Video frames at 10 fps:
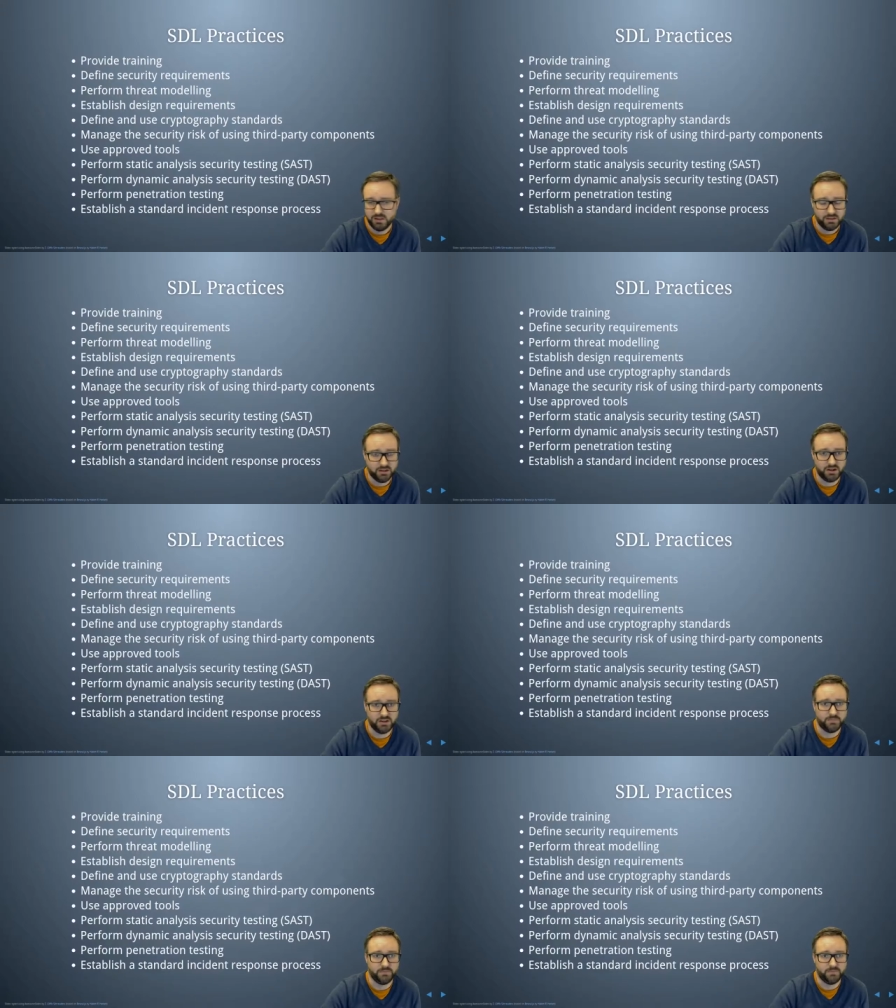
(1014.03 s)
you
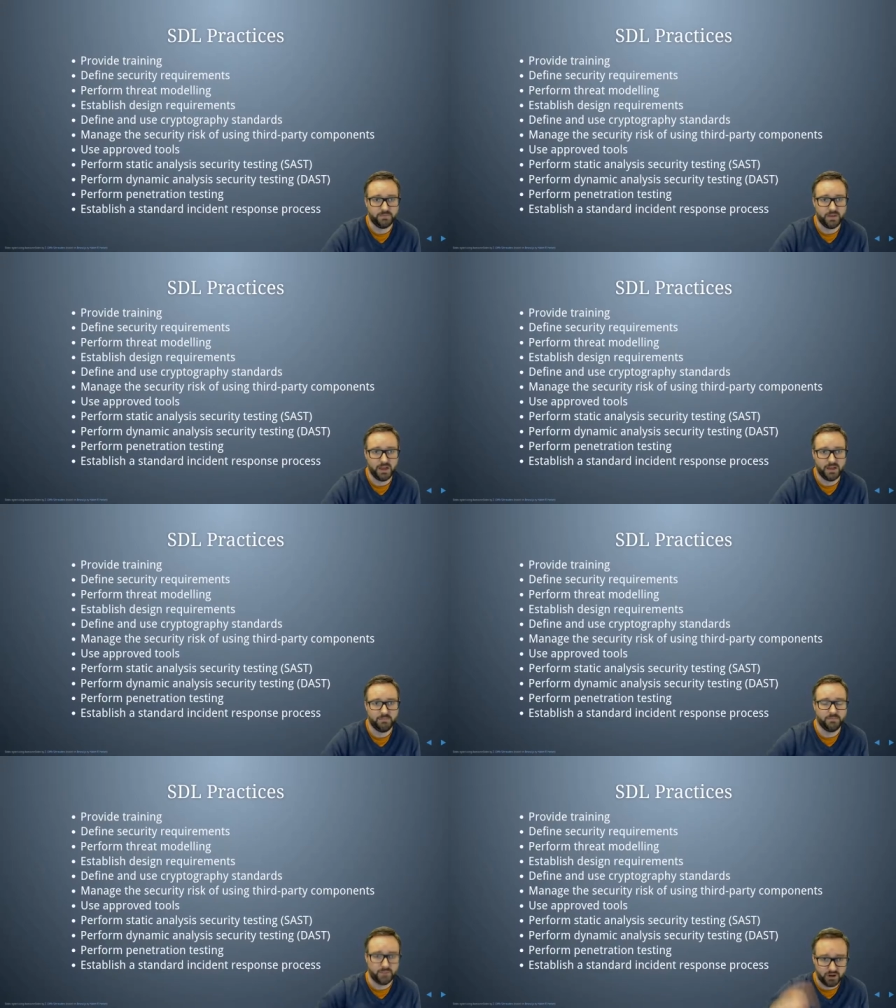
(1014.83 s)
know
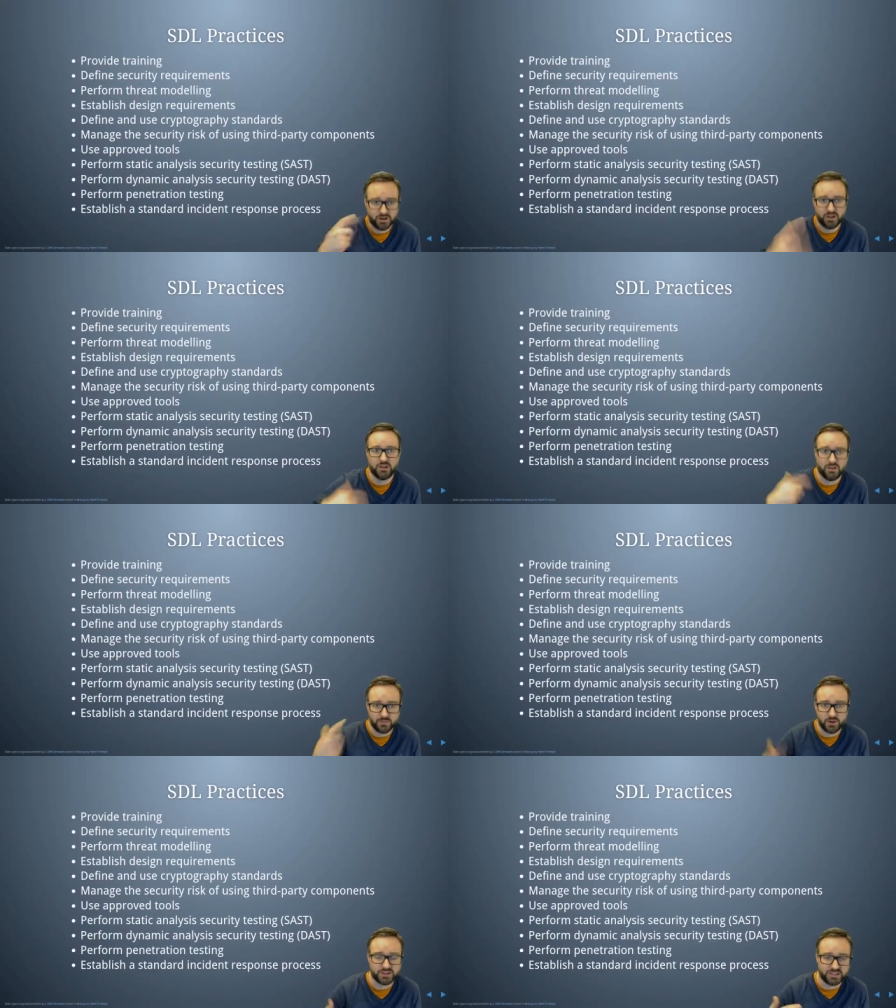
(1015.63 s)
um, on an ongoing
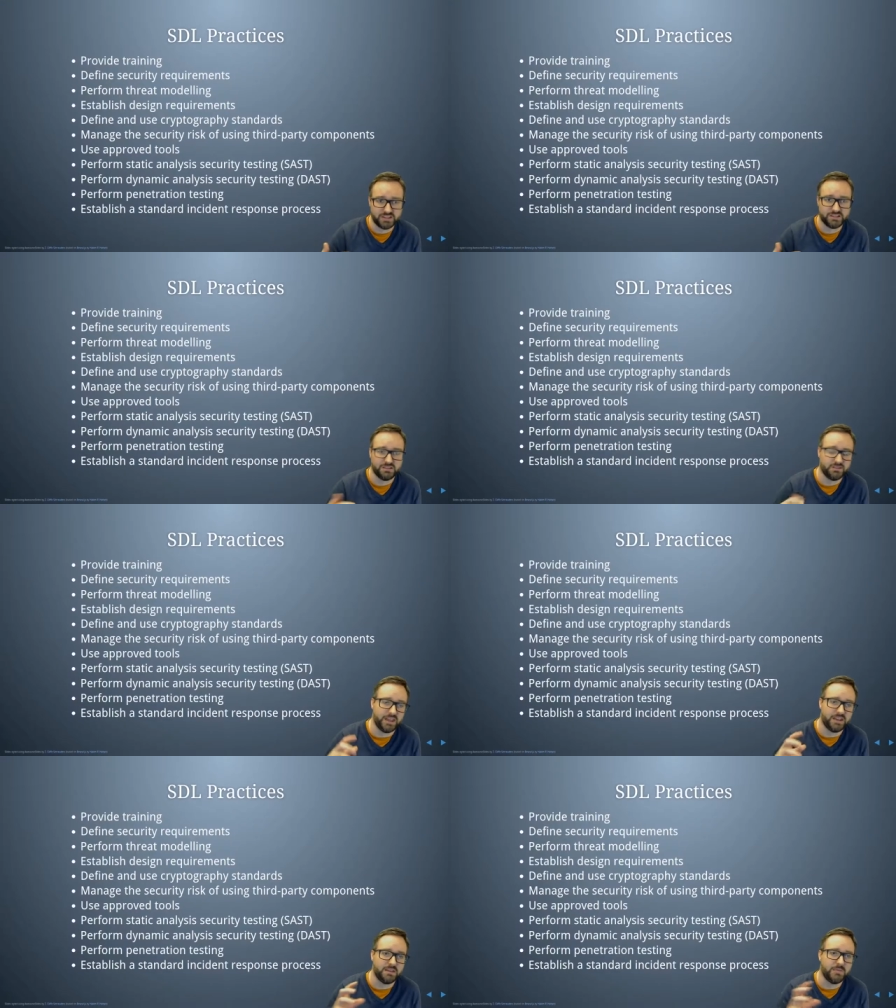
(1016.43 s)
process, then
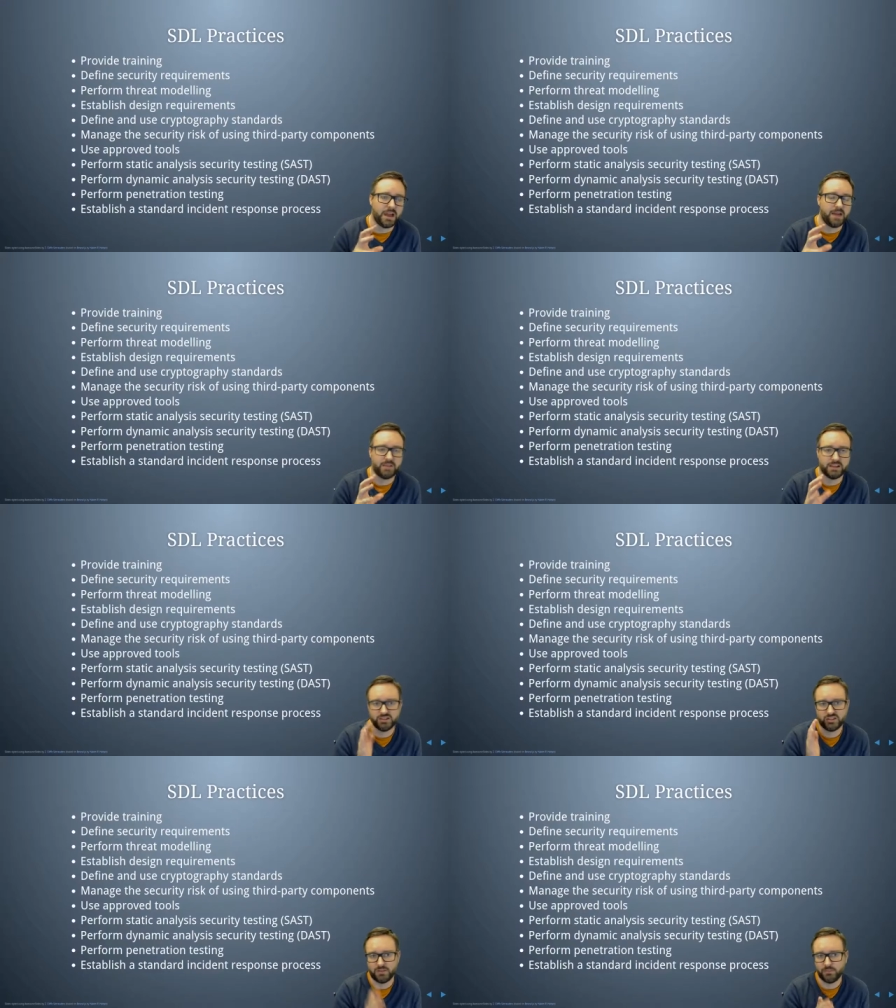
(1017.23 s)
you might have like a
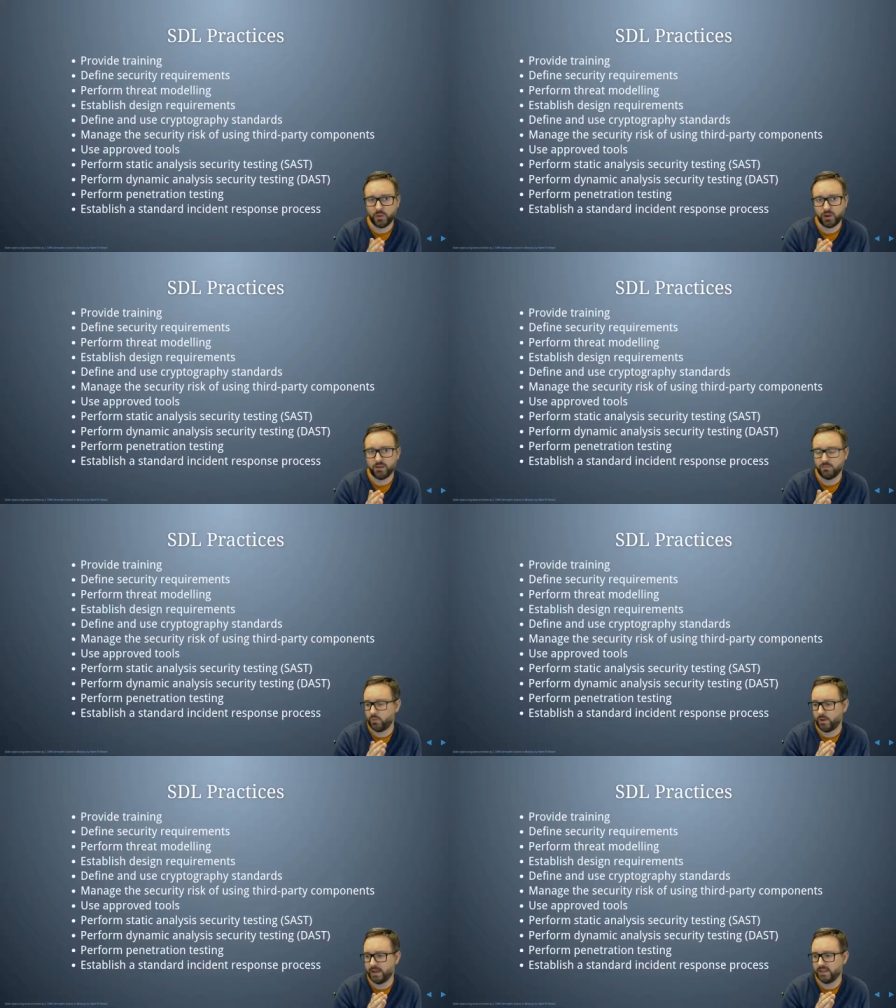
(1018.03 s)
certain point
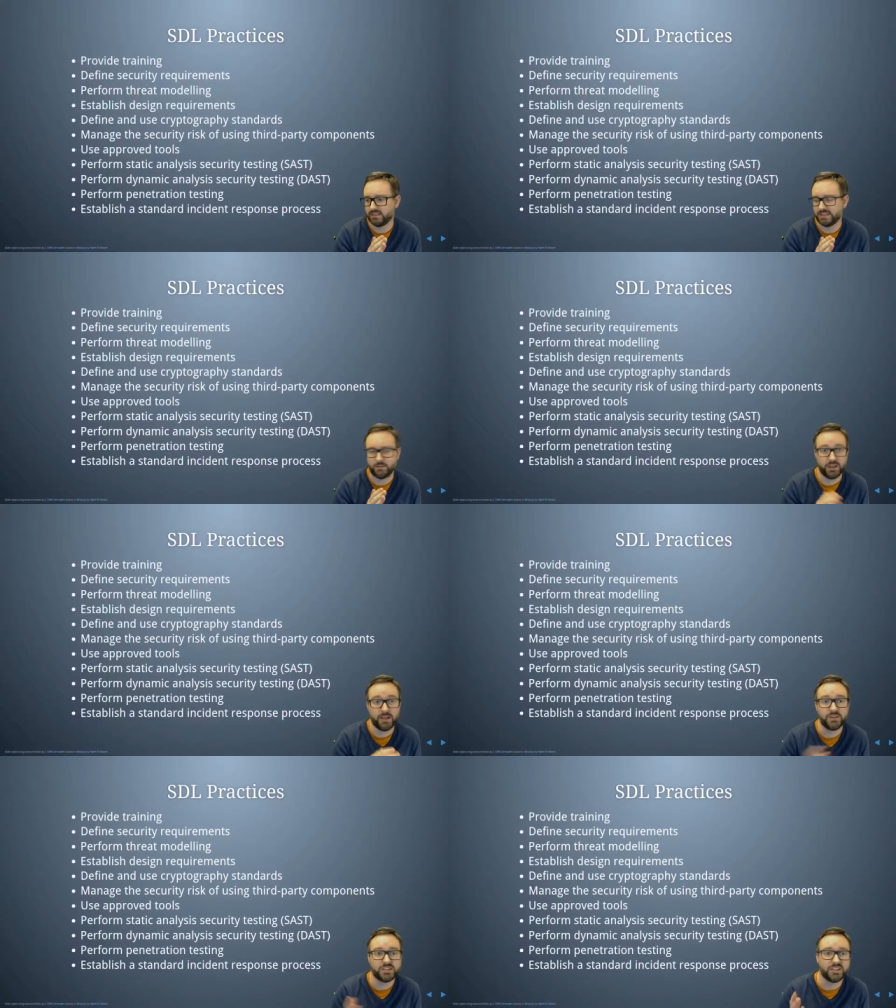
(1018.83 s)
where you say, well,
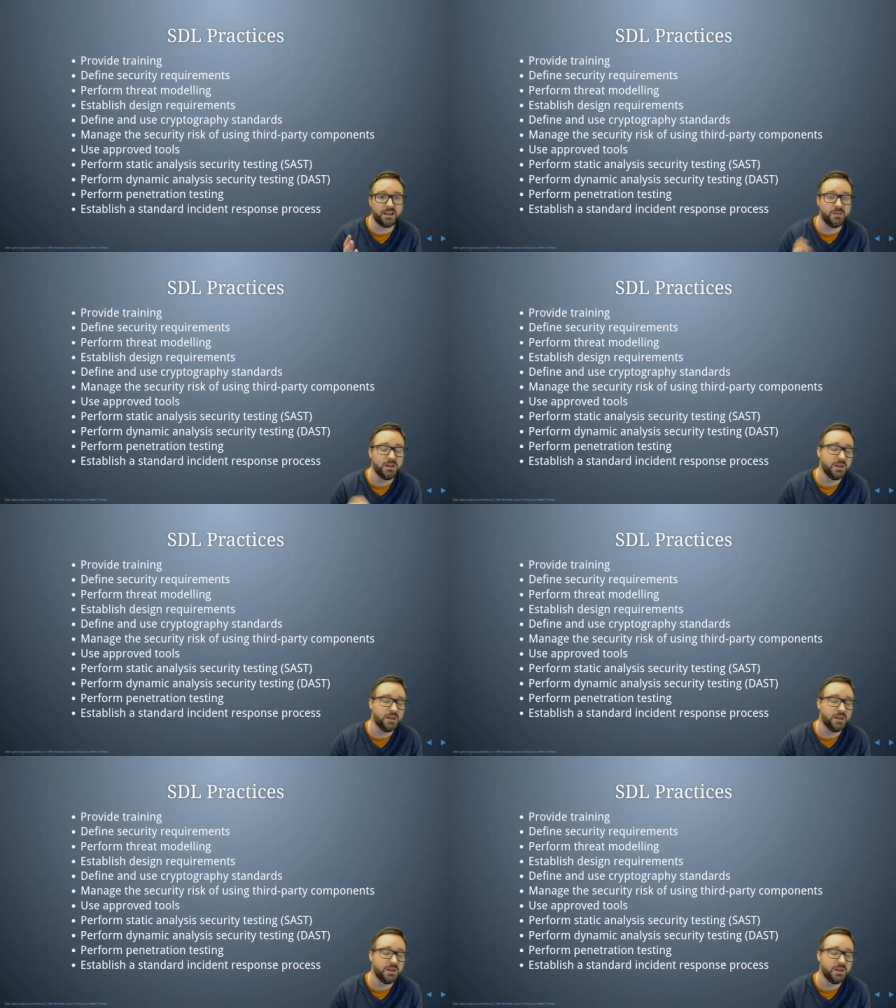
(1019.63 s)
every time